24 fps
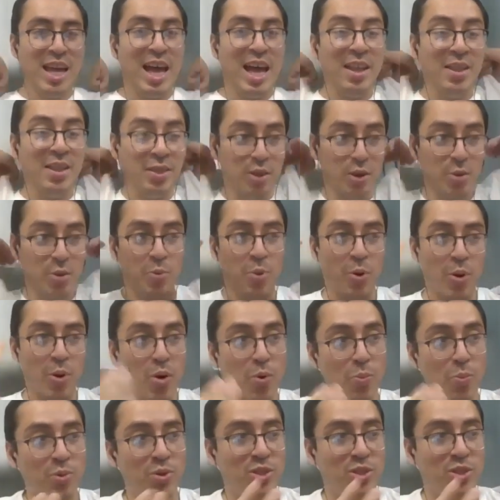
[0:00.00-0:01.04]
and the
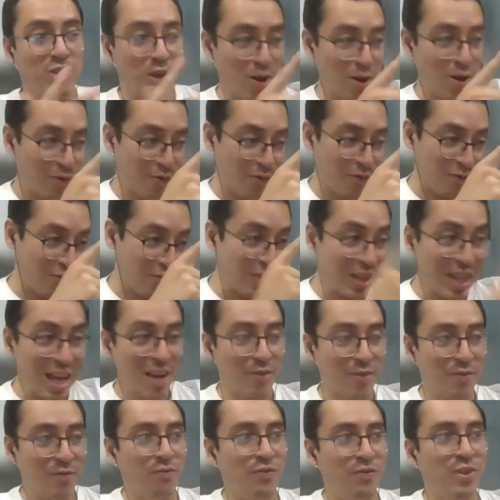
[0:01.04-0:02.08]
purpose of
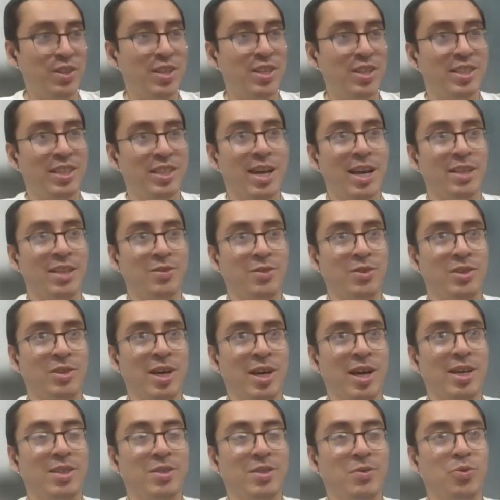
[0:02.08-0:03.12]
that fitness
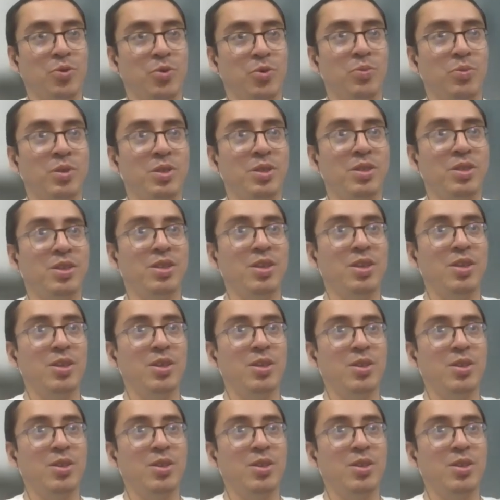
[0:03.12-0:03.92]
exercise will be